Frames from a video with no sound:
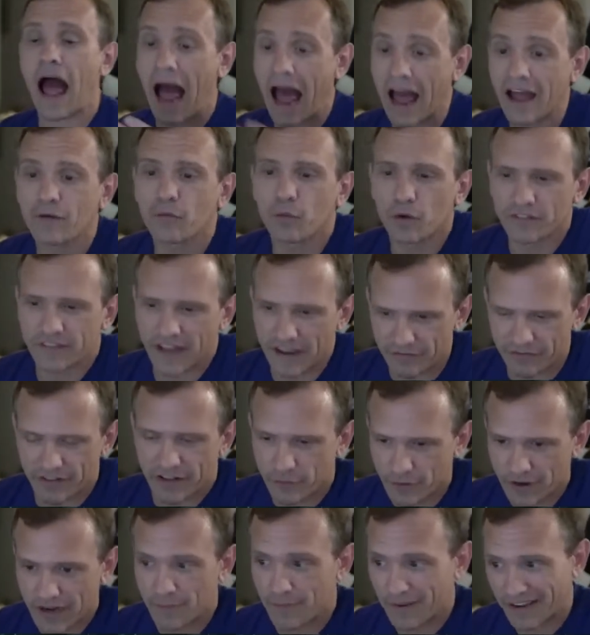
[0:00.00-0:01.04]
will definitely
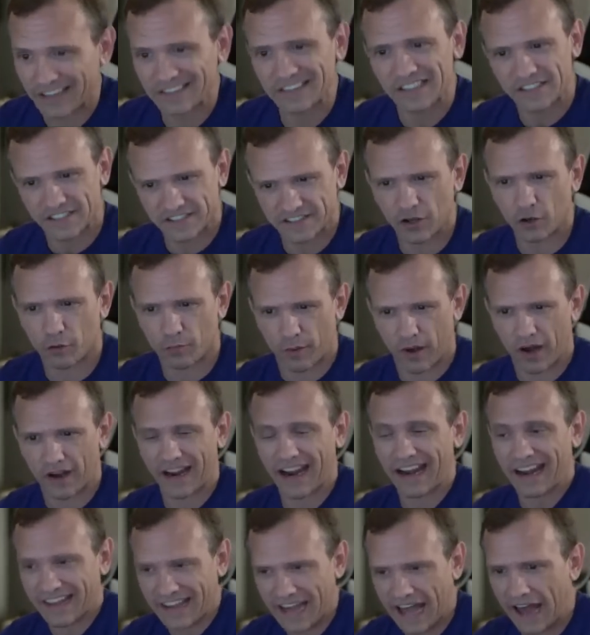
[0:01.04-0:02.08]
read it because it's Silkpunk, and
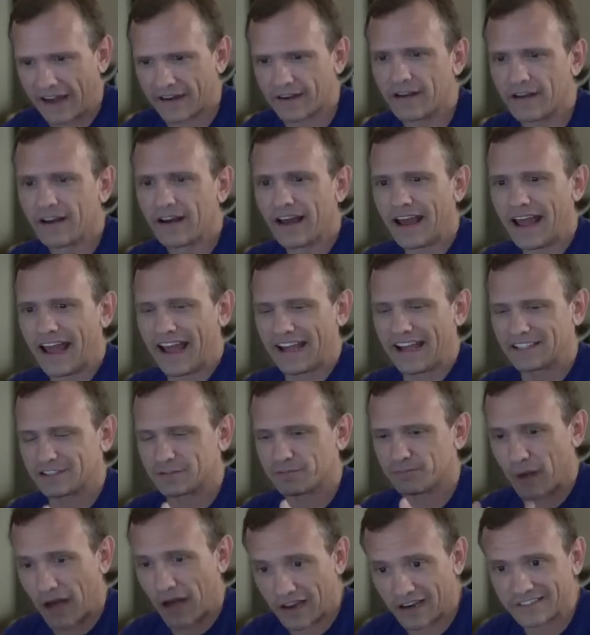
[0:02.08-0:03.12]
again, it's
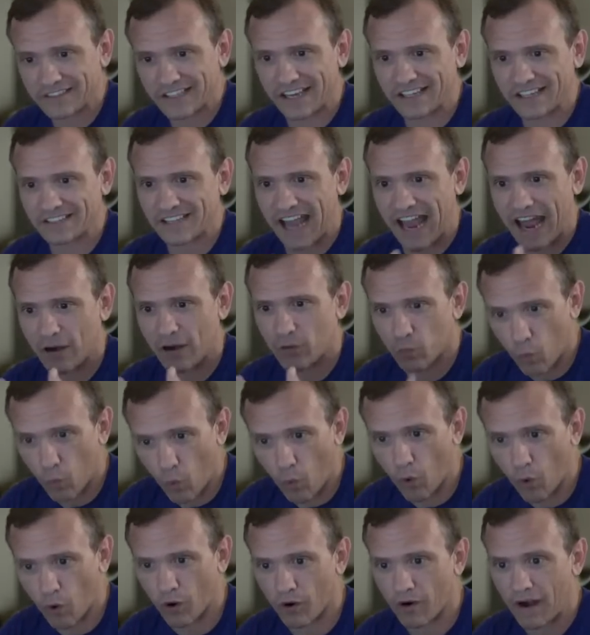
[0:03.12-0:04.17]
politics and
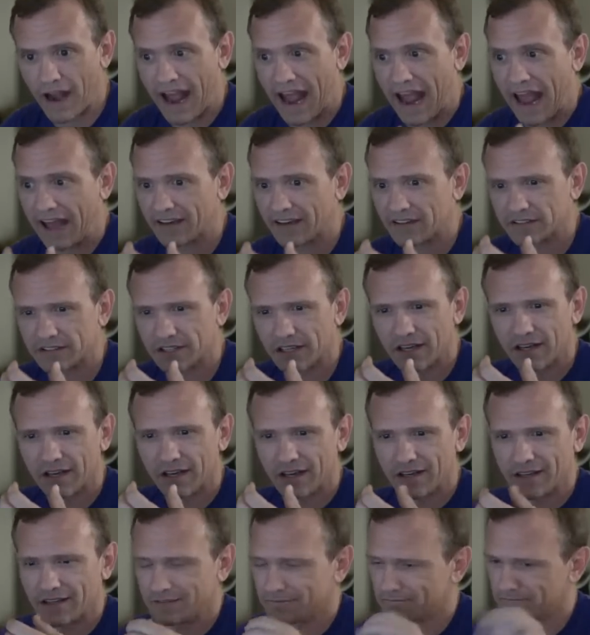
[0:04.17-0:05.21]
war, and
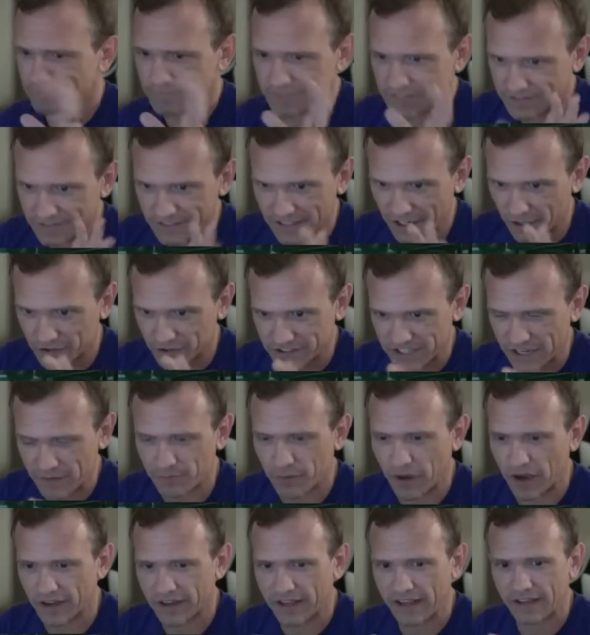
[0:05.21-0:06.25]
they got metal
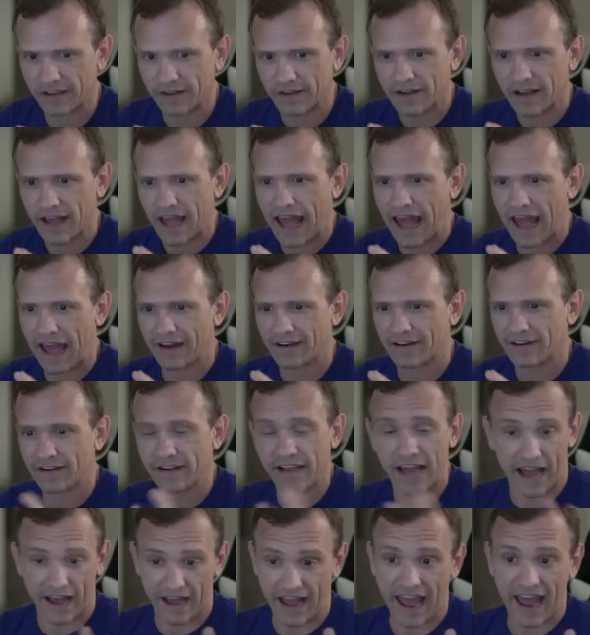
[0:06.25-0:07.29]
detectors. And
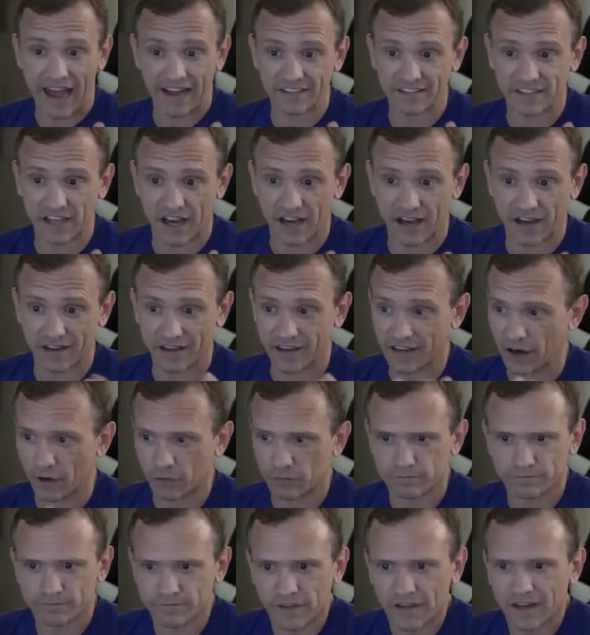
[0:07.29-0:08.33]
yeah, and you
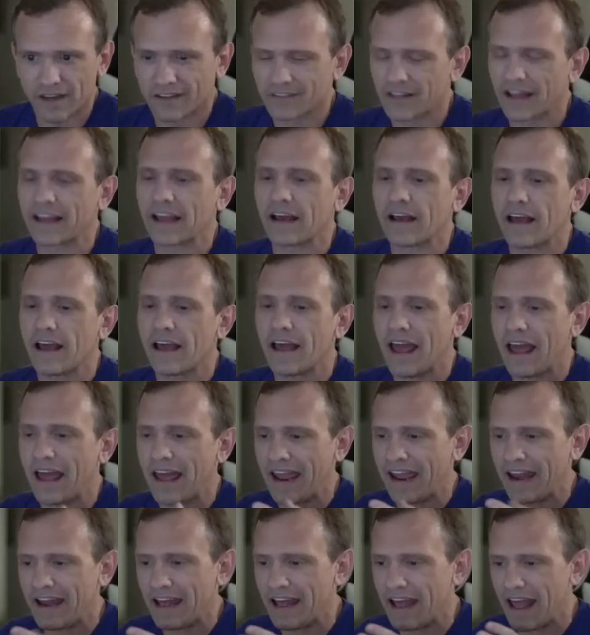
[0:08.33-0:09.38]
know, like
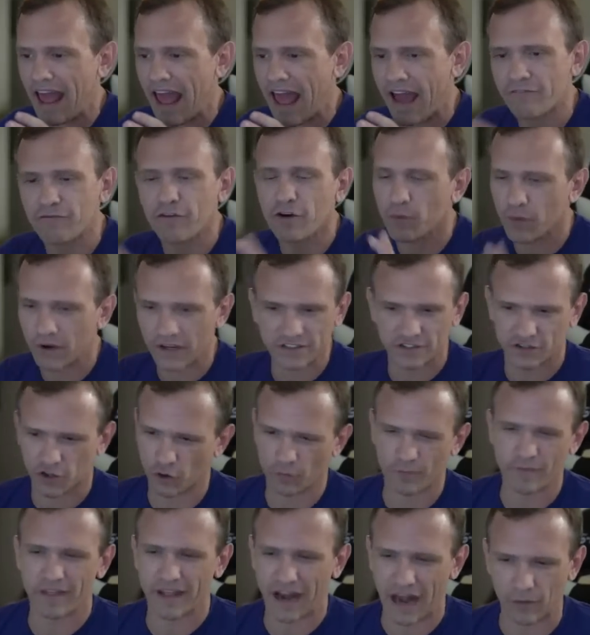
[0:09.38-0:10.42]
it. Everyone has
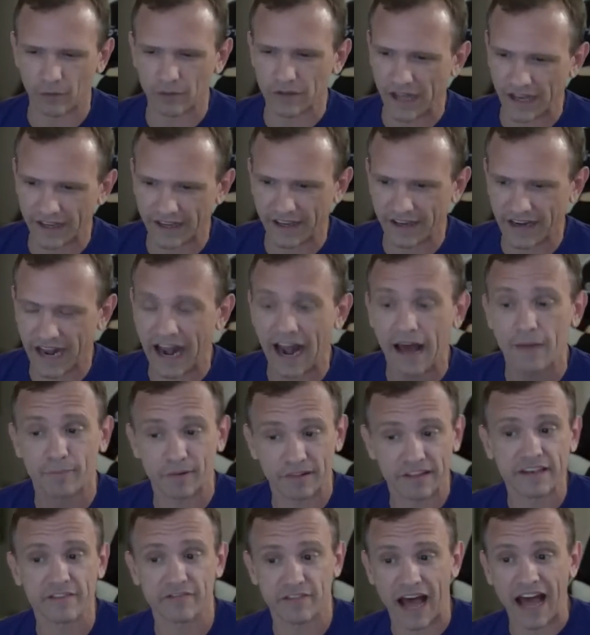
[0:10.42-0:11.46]
told me that I will like it, and I
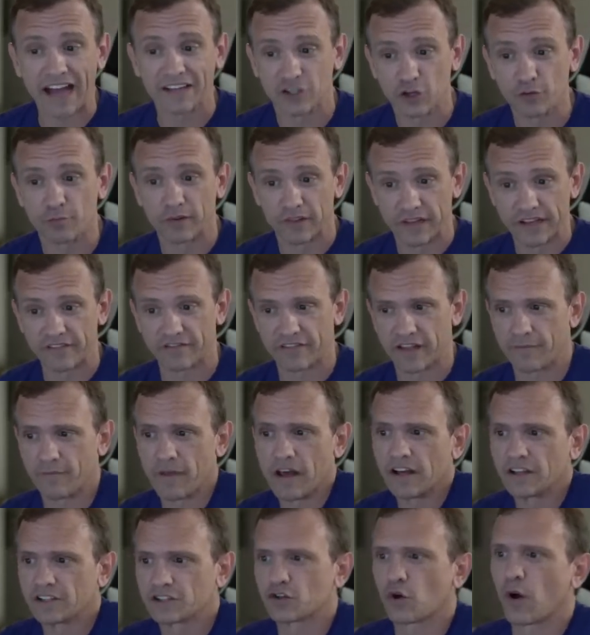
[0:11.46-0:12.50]
do believe them.
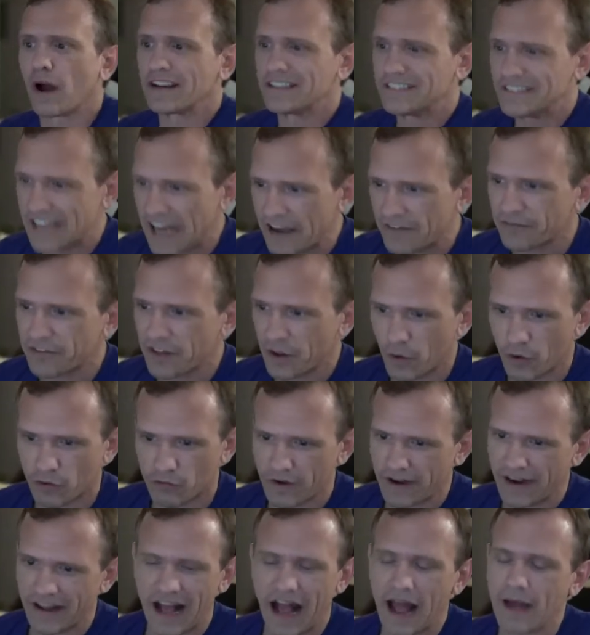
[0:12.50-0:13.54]
So I definitely will
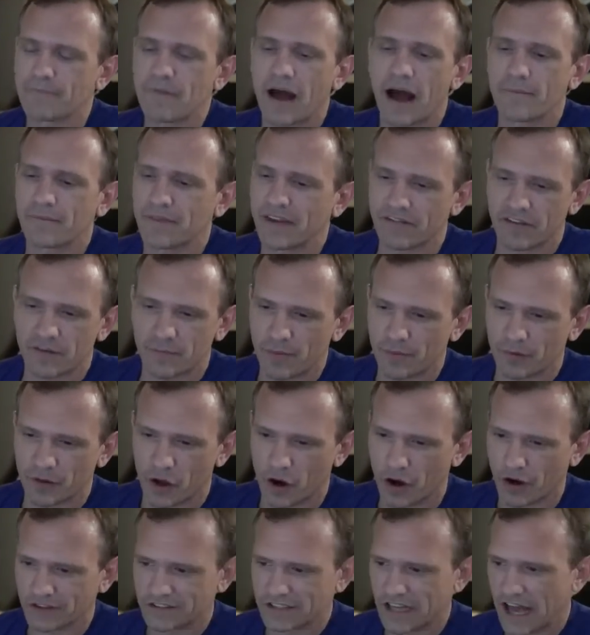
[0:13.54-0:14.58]
read it. I'm giving people a
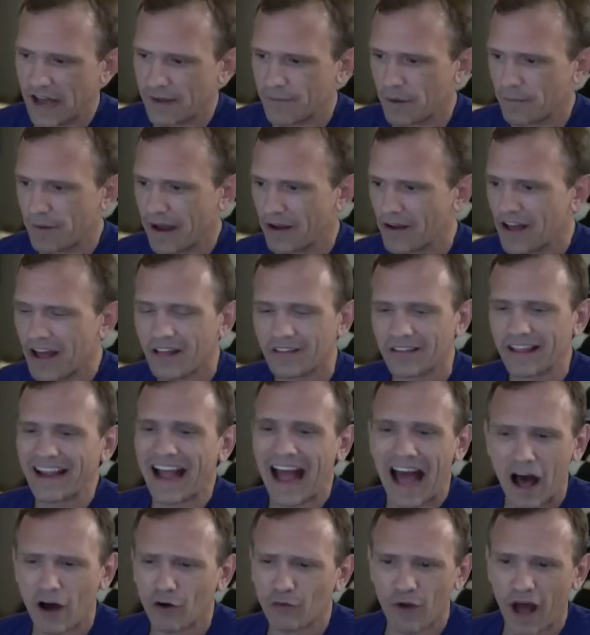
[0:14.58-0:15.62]
hard time about like
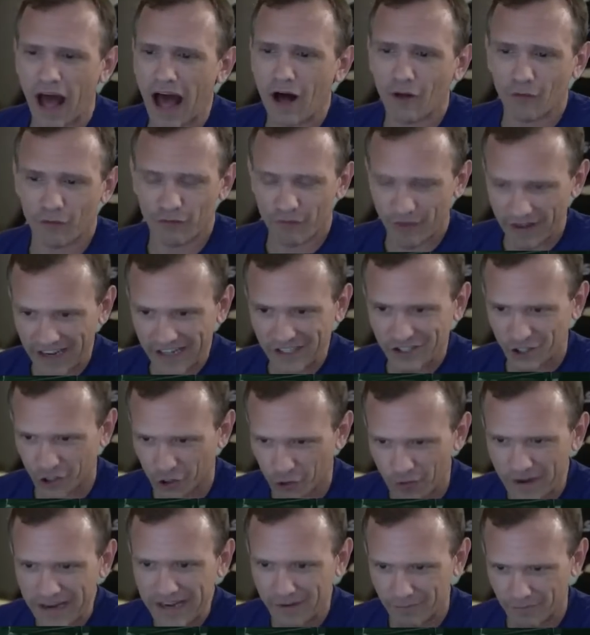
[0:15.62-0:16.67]
I'll finish
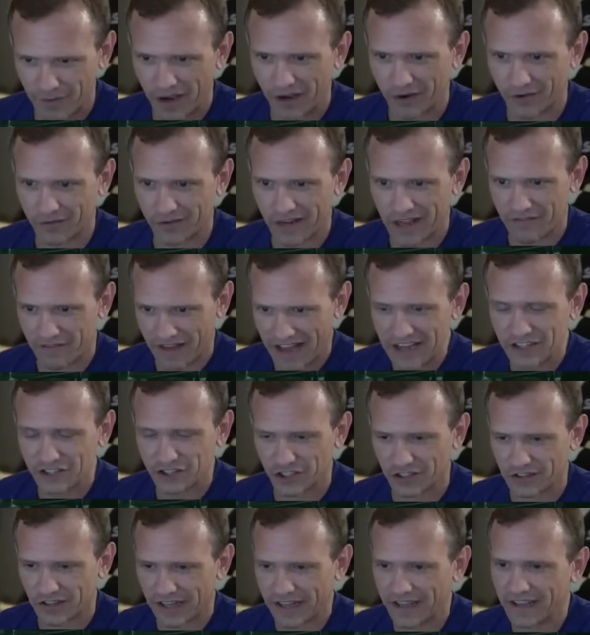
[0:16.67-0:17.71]
Greenbone
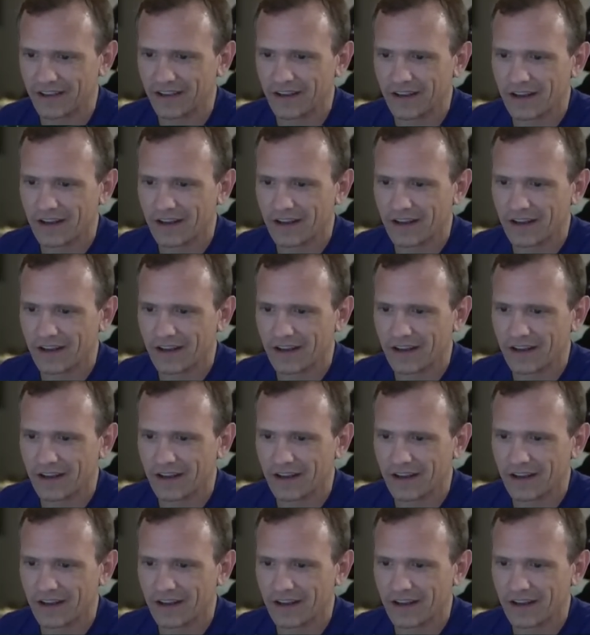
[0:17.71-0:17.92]
eventually.